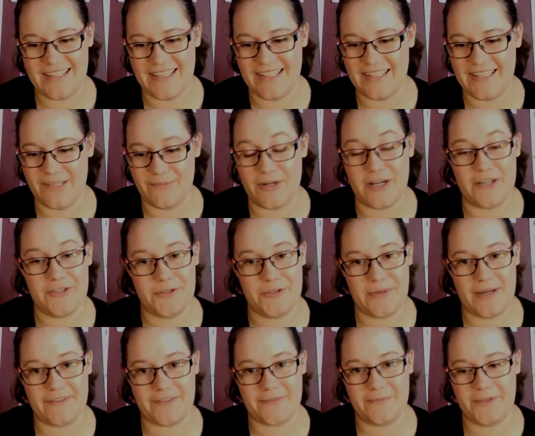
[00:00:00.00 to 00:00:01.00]
But I do
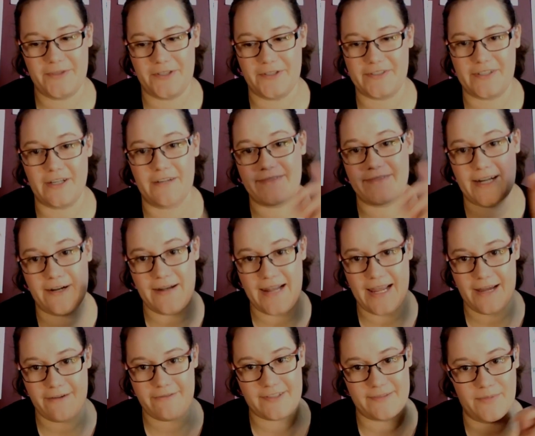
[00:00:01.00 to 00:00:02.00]
have some shoes that I've now
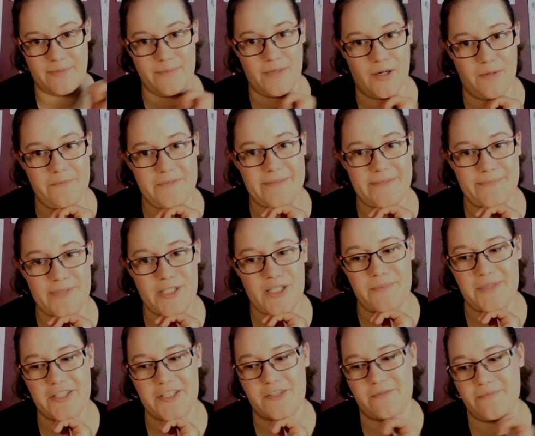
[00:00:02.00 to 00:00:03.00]
left at my mum's in
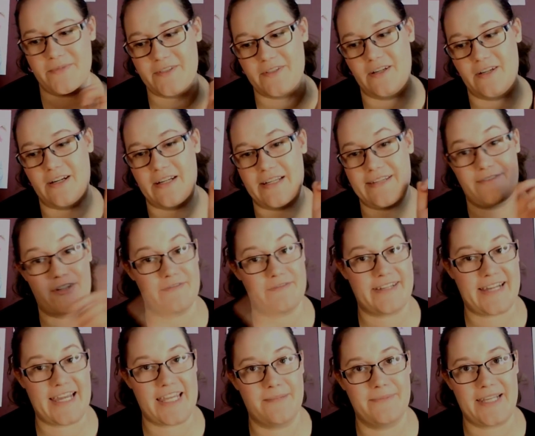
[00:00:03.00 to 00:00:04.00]
Birmingham so that if I
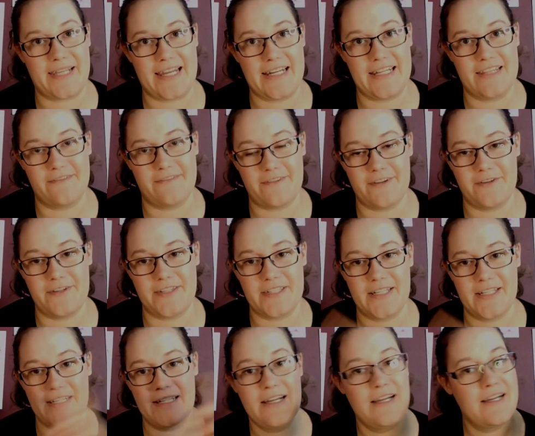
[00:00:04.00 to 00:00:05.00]
forget them again in the
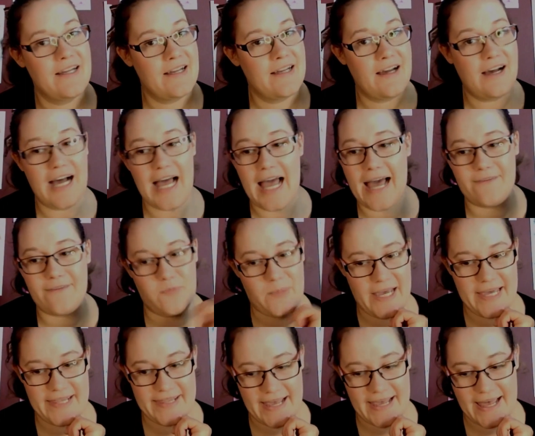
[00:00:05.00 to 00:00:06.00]
future I have a
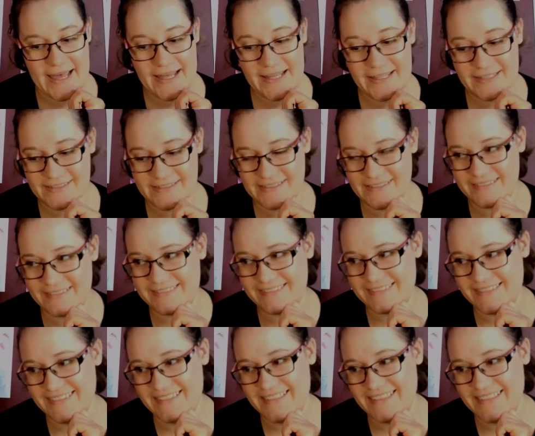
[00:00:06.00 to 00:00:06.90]
pair there.